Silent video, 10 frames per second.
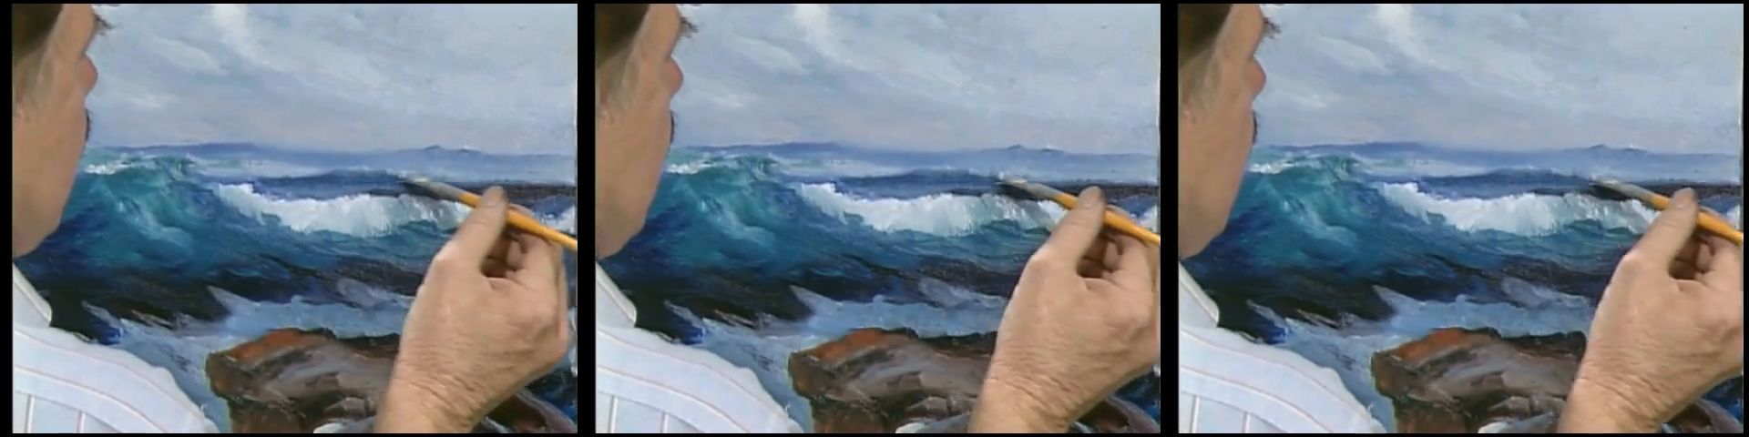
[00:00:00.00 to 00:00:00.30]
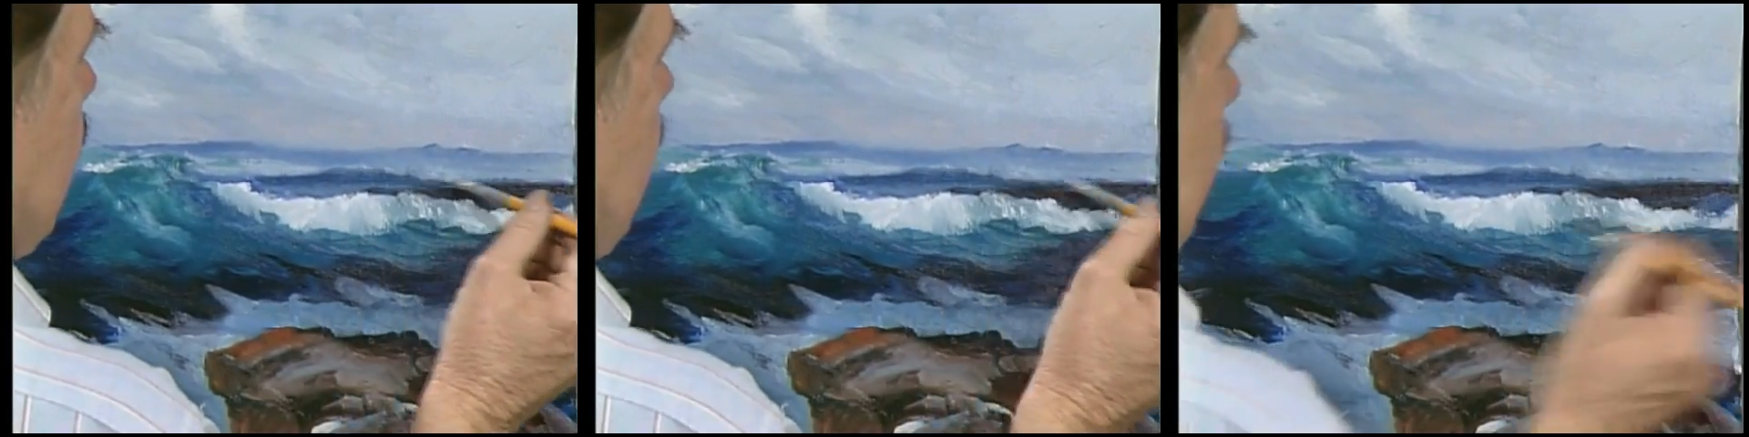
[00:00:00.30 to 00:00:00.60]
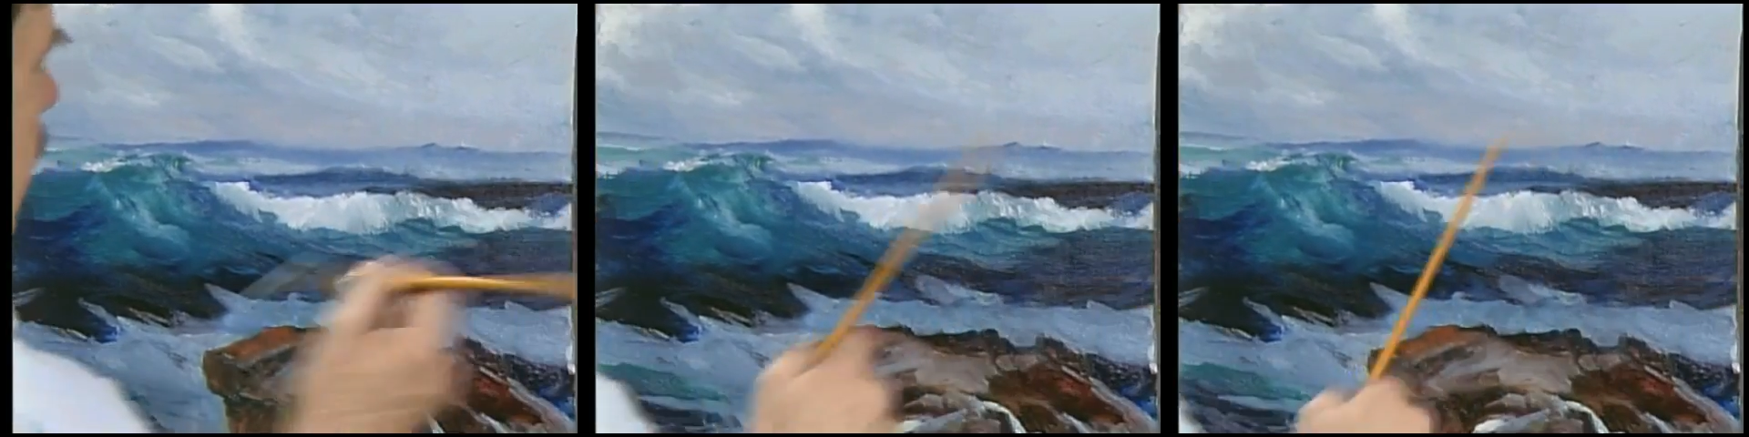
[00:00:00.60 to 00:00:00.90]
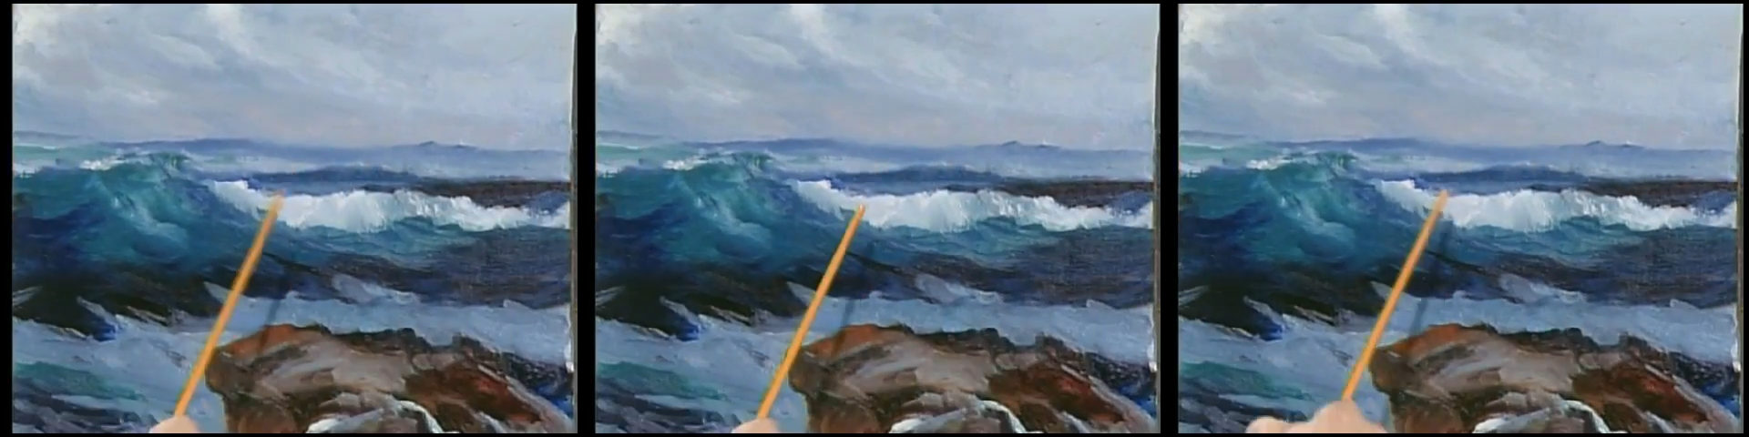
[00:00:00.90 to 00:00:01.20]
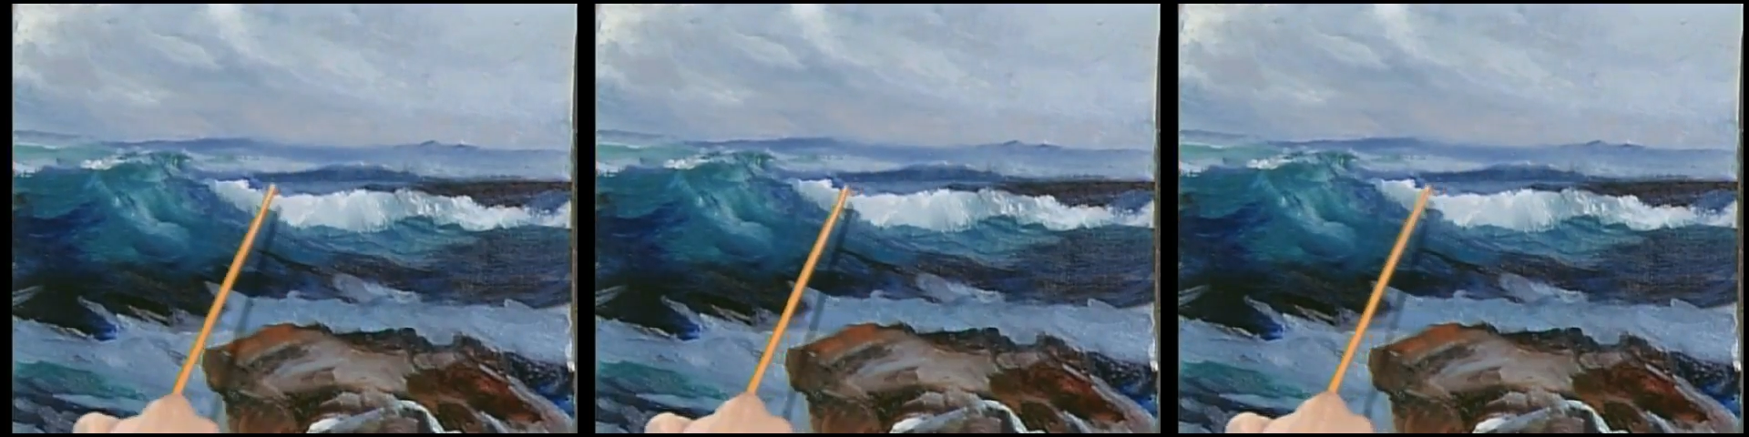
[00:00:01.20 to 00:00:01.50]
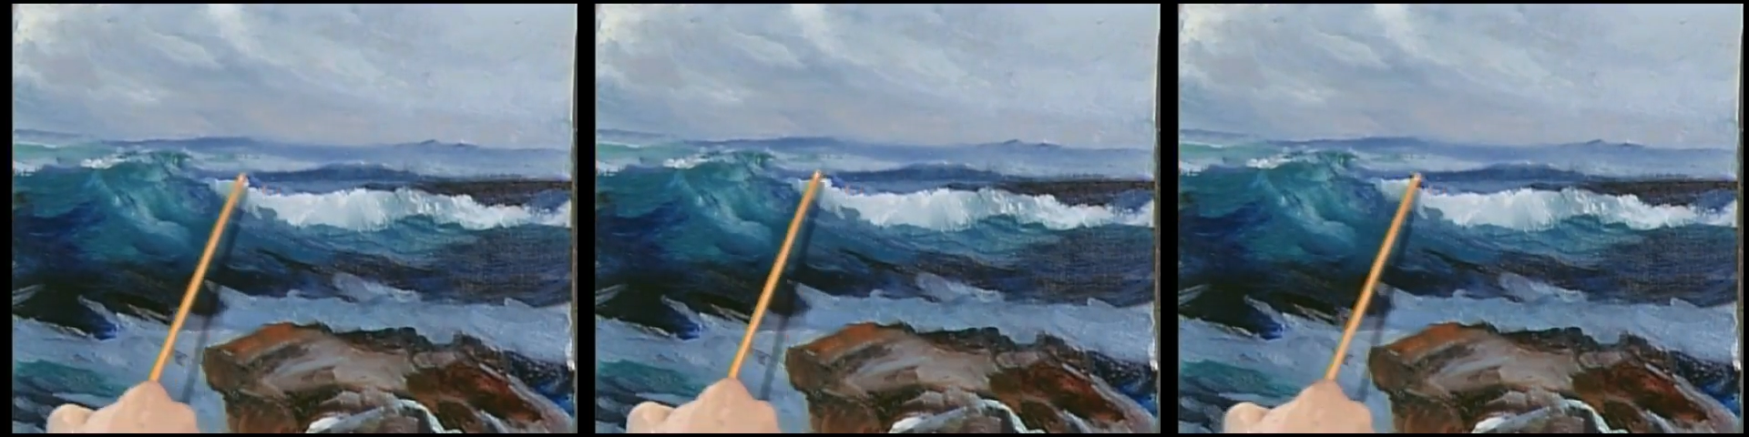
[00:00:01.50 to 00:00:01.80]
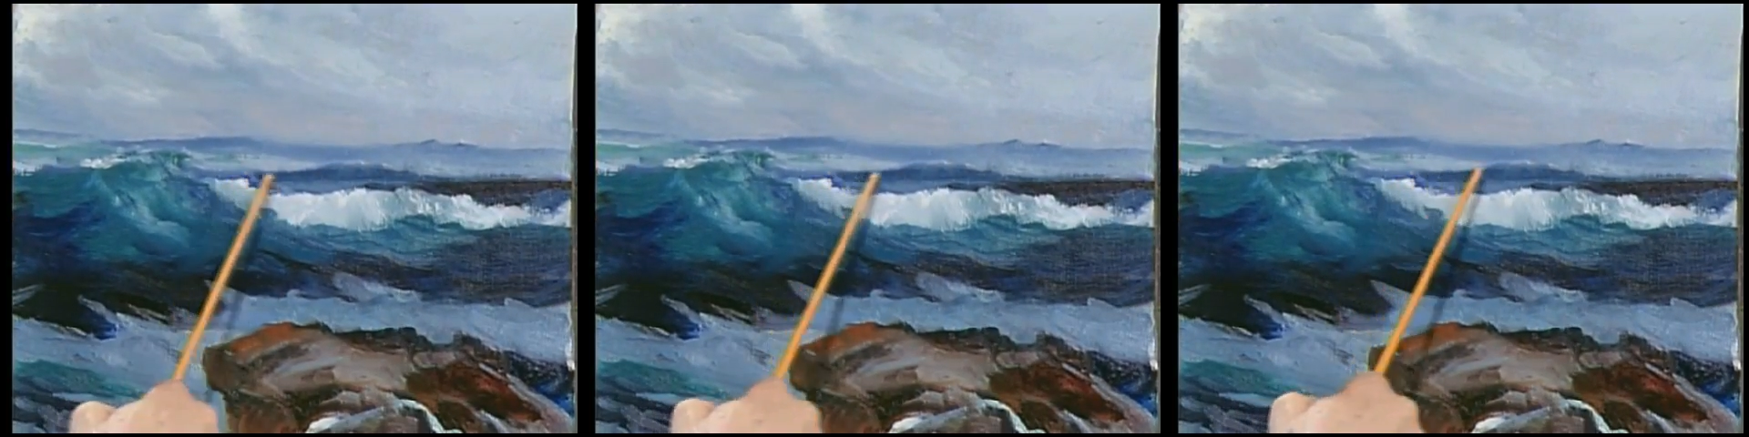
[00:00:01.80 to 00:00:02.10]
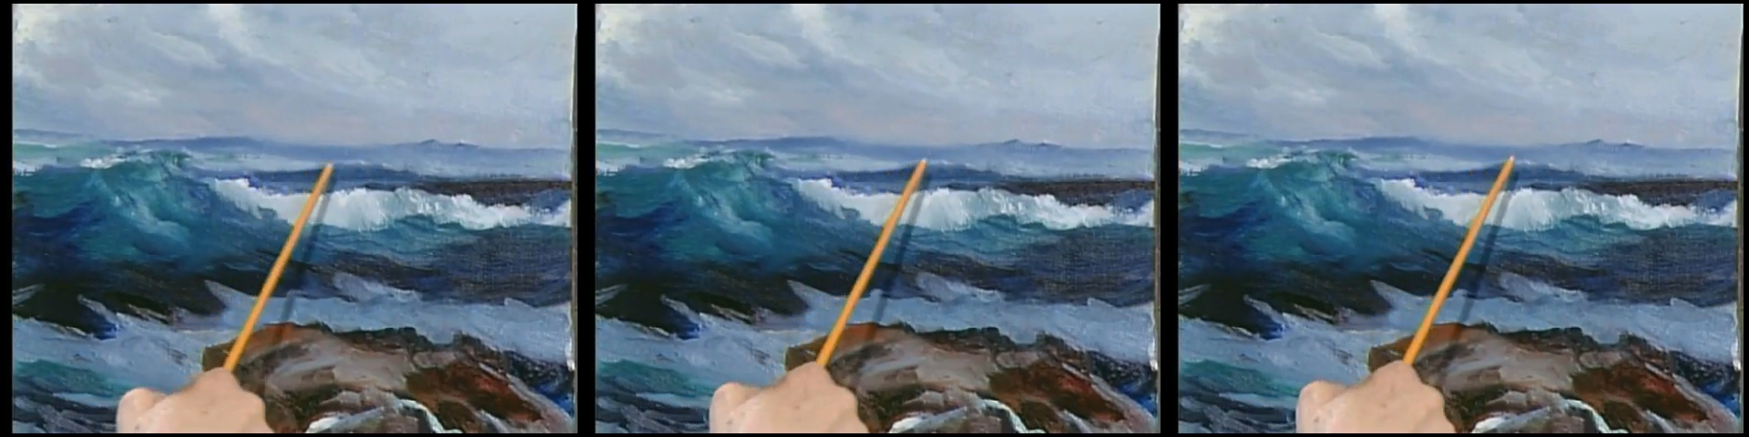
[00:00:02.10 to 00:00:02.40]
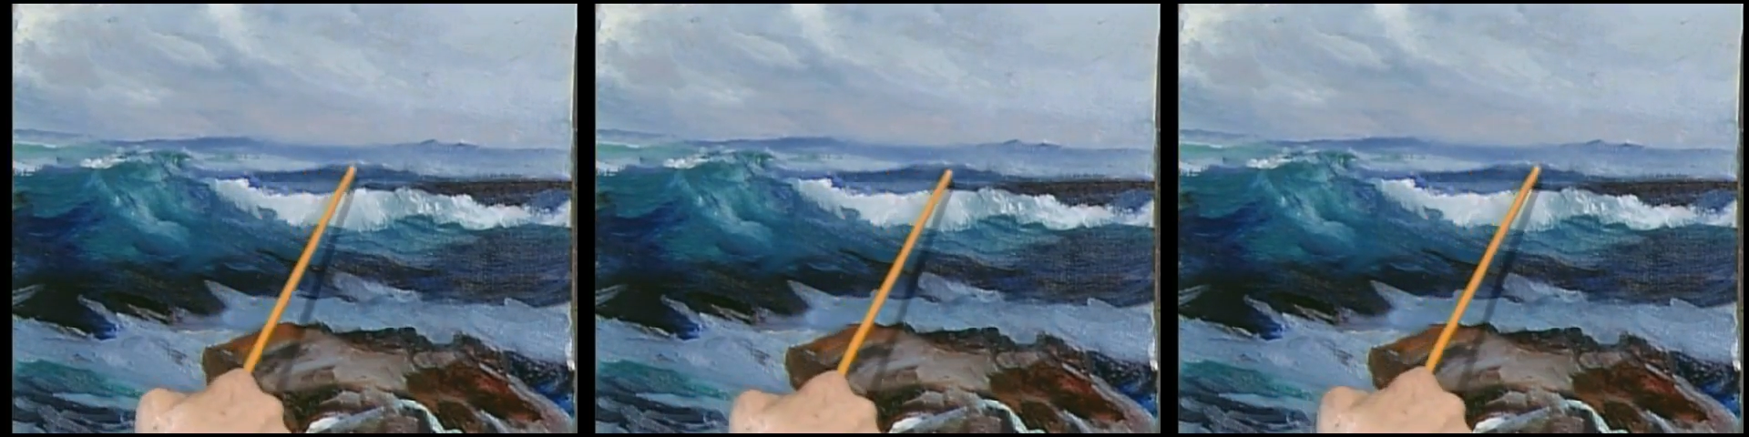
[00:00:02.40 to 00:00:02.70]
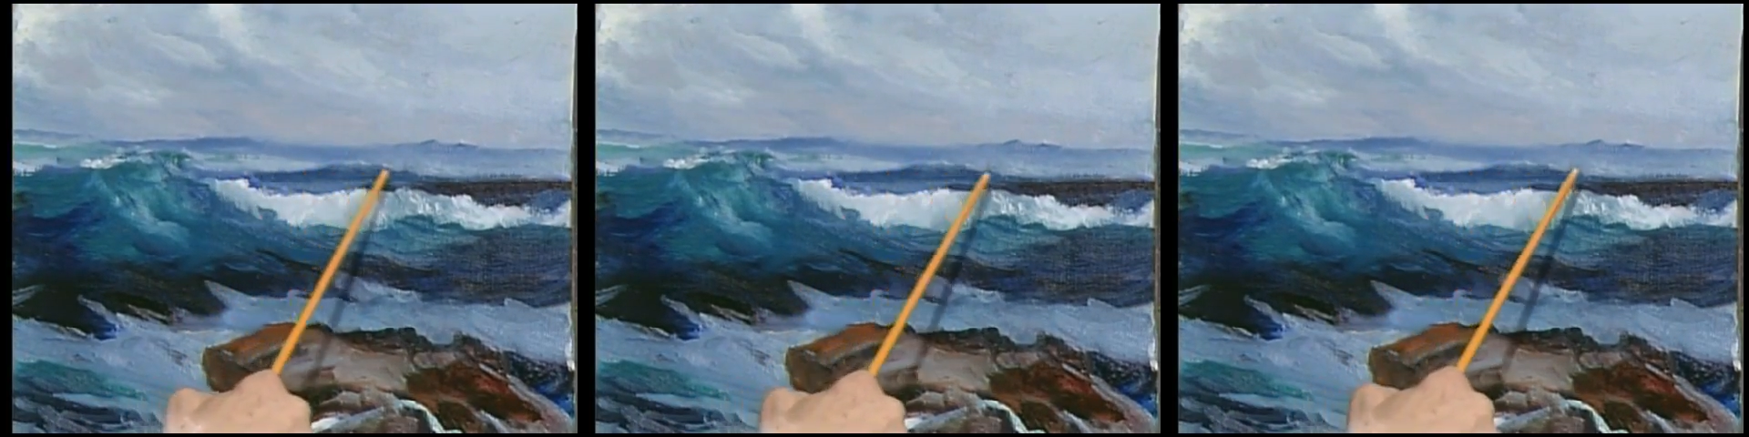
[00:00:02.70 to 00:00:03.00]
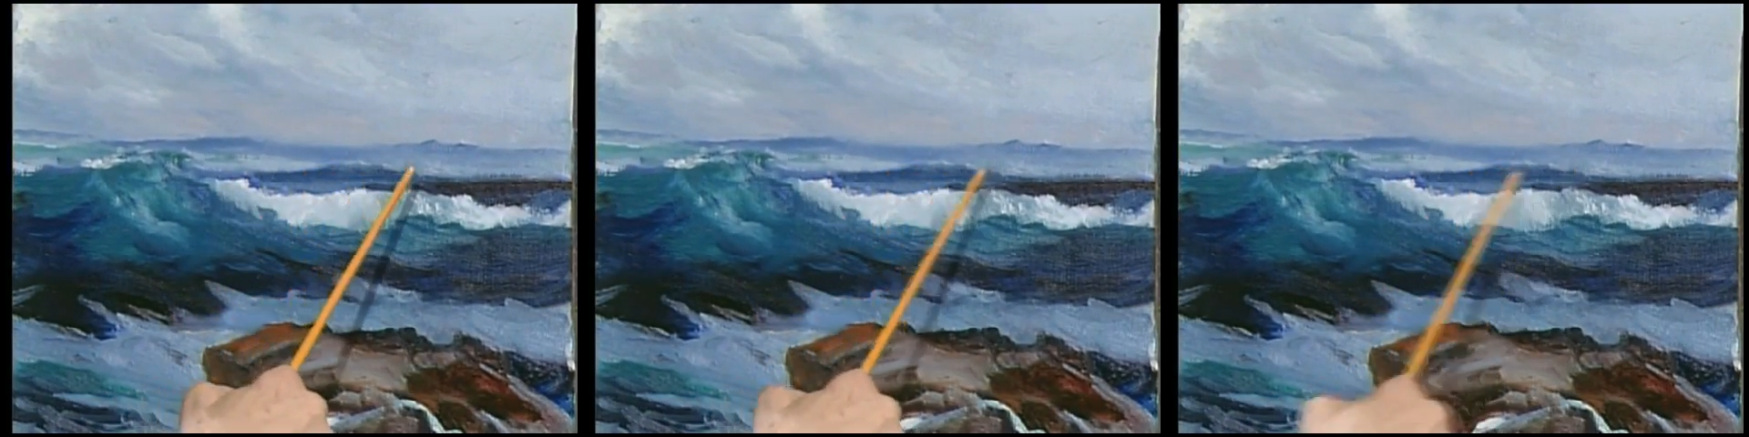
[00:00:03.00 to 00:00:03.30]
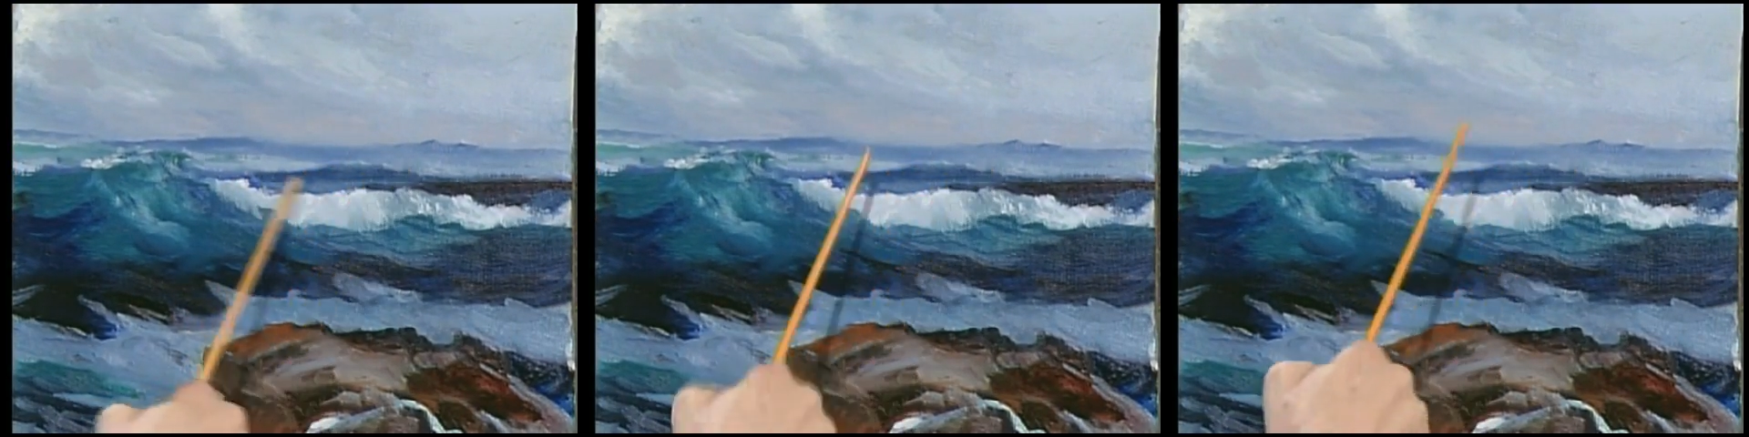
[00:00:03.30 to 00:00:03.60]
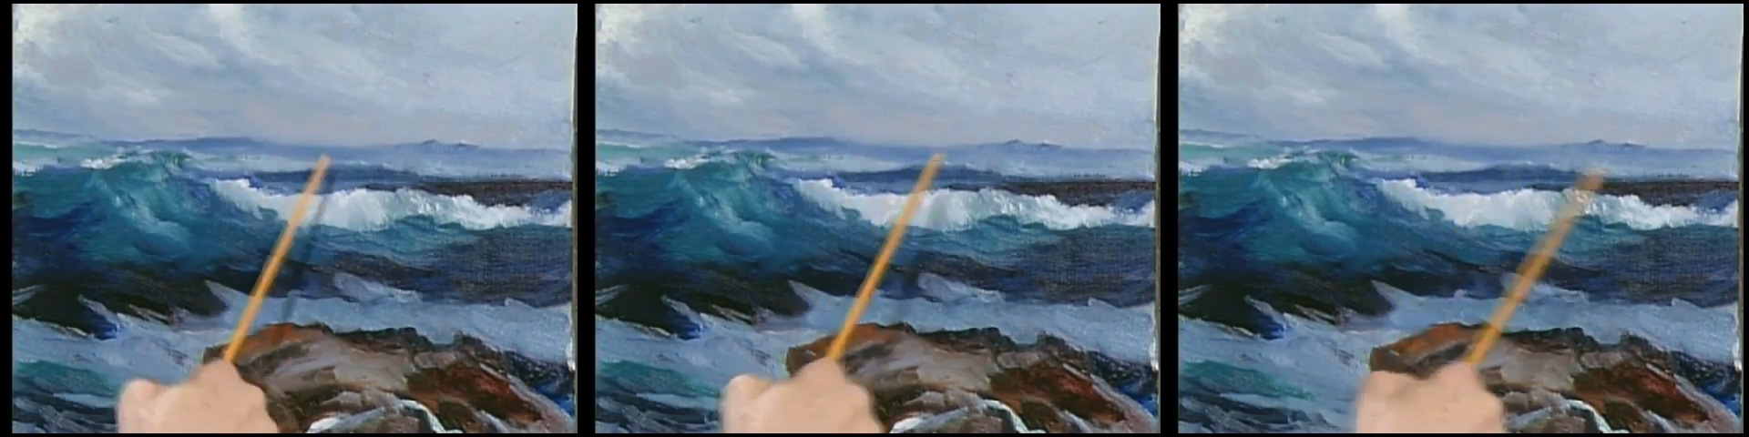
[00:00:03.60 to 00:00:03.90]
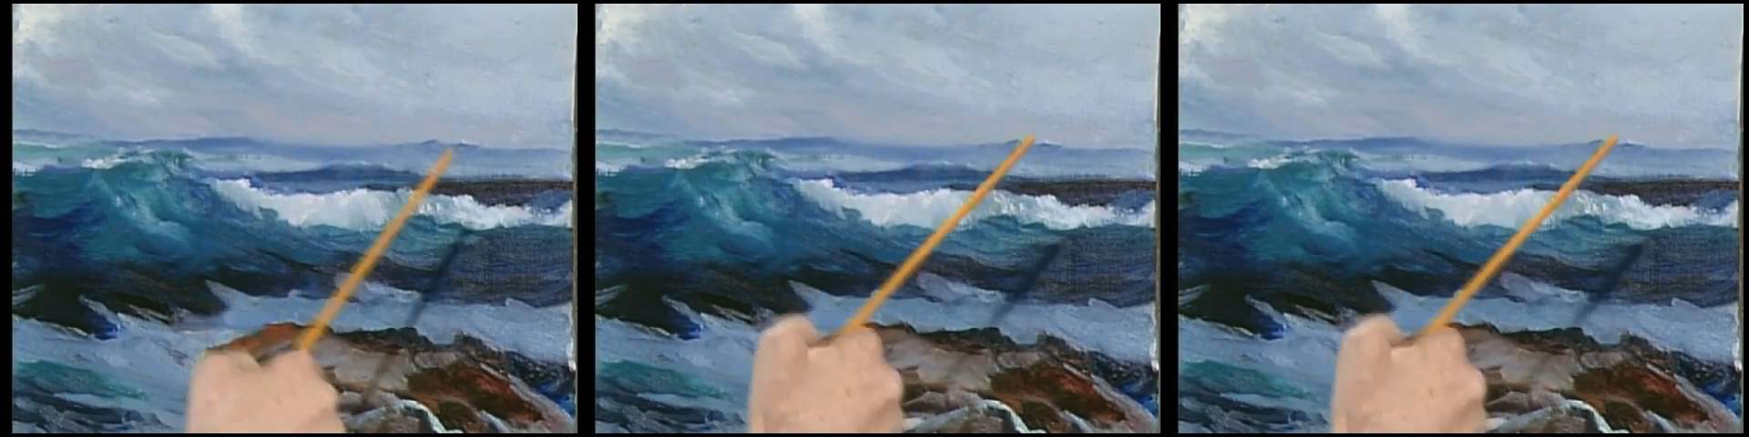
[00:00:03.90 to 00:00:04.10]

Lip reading: [unreadable: no face in view]